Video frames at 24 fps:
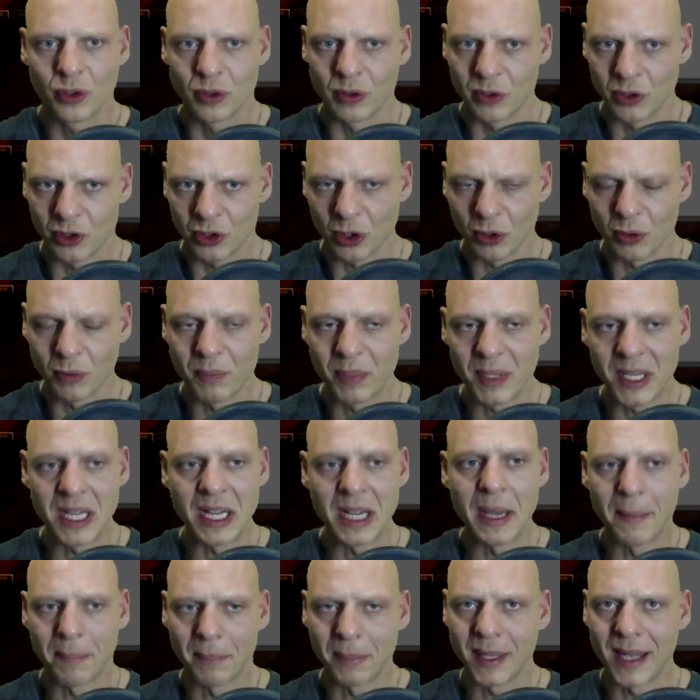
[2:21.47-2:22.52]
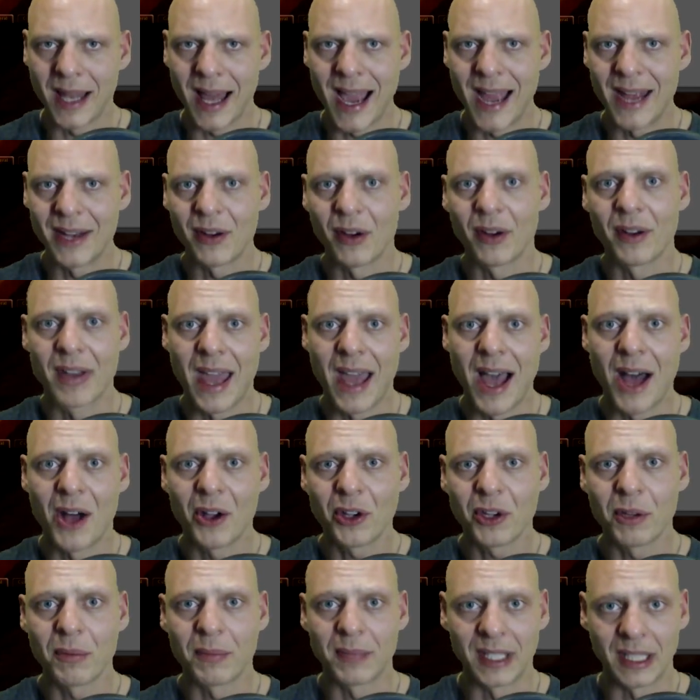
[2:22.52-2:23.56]
to be applied on
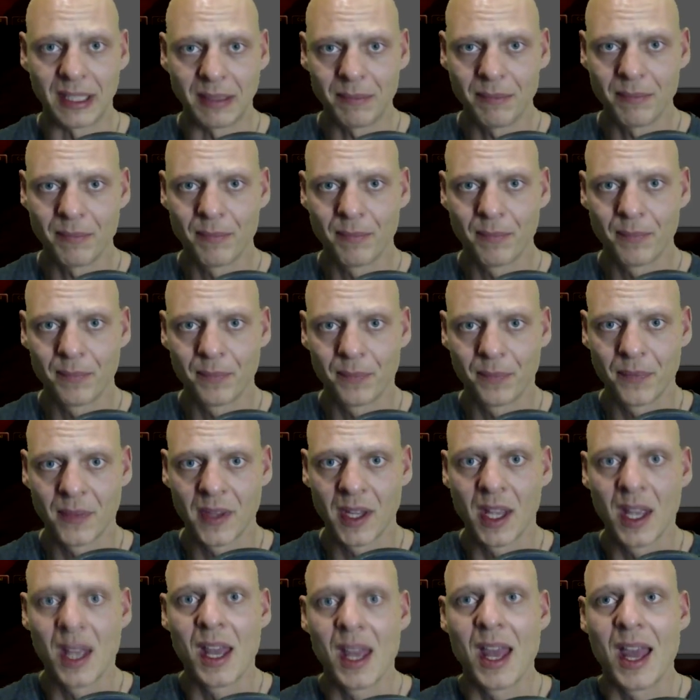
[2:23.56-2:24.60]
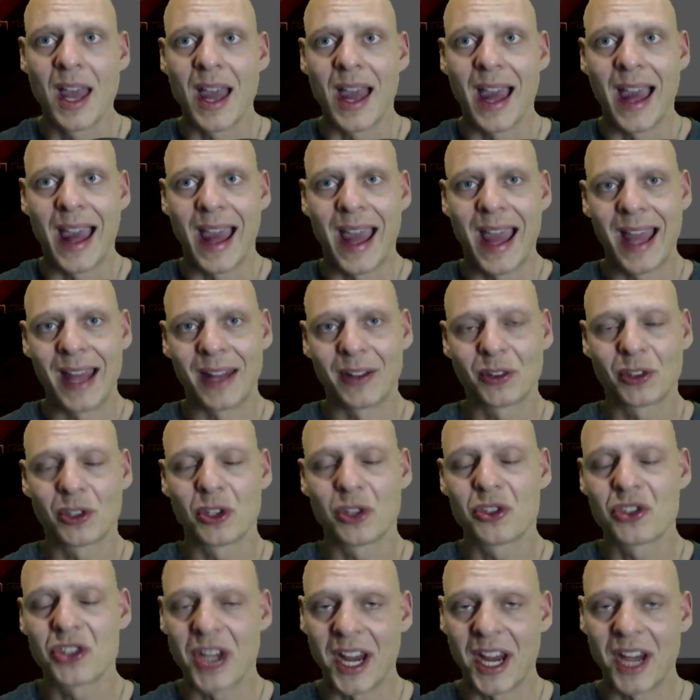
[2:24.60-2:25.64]
alchemy and to
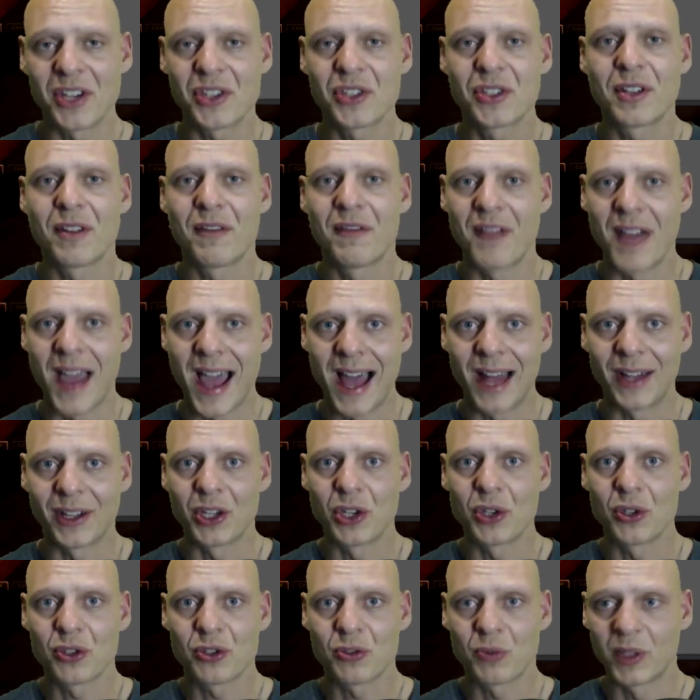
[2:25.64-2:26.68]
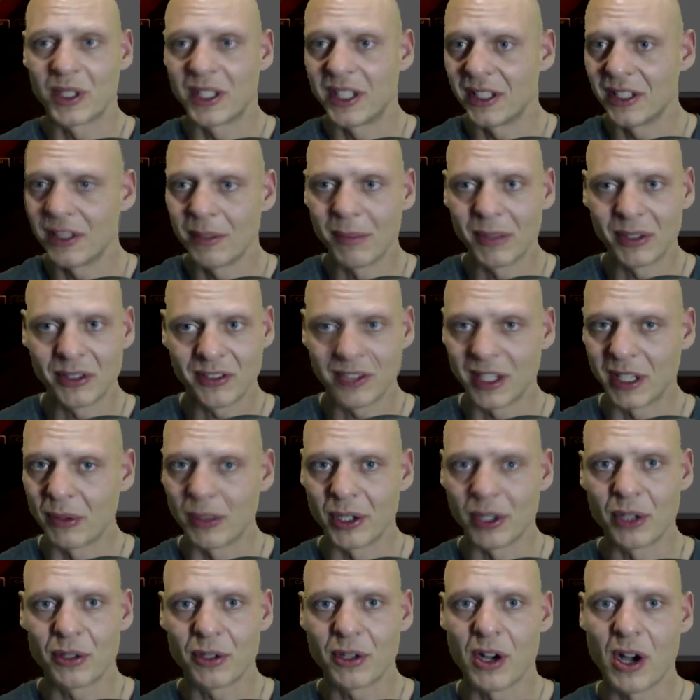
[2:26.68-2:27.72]
change the values within the
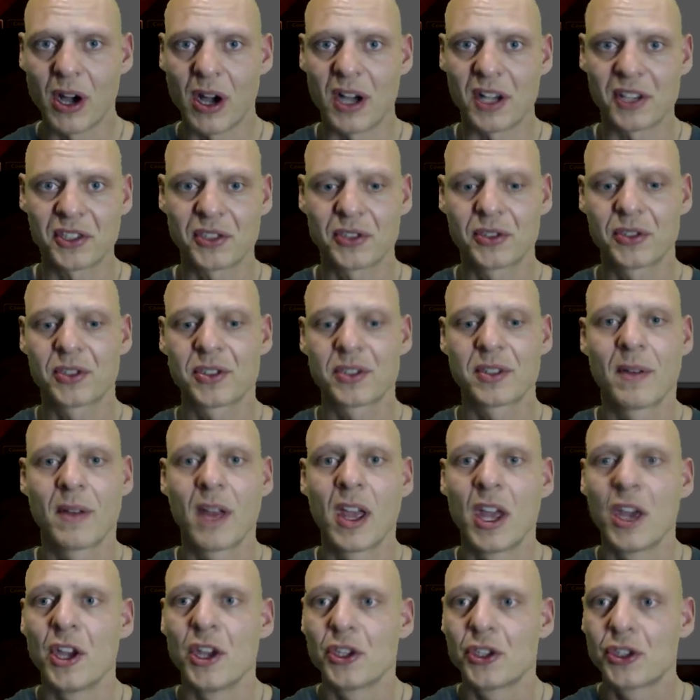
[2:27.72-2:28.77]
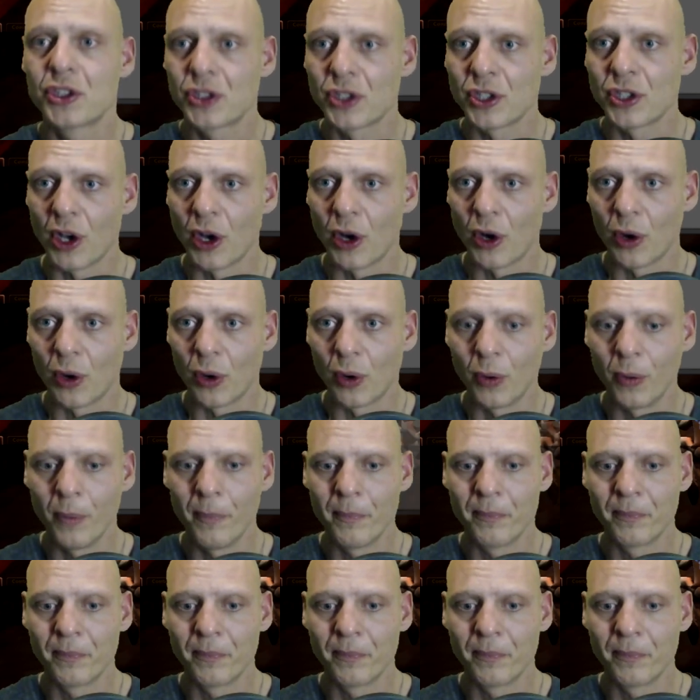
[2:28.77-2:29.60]
material costs, so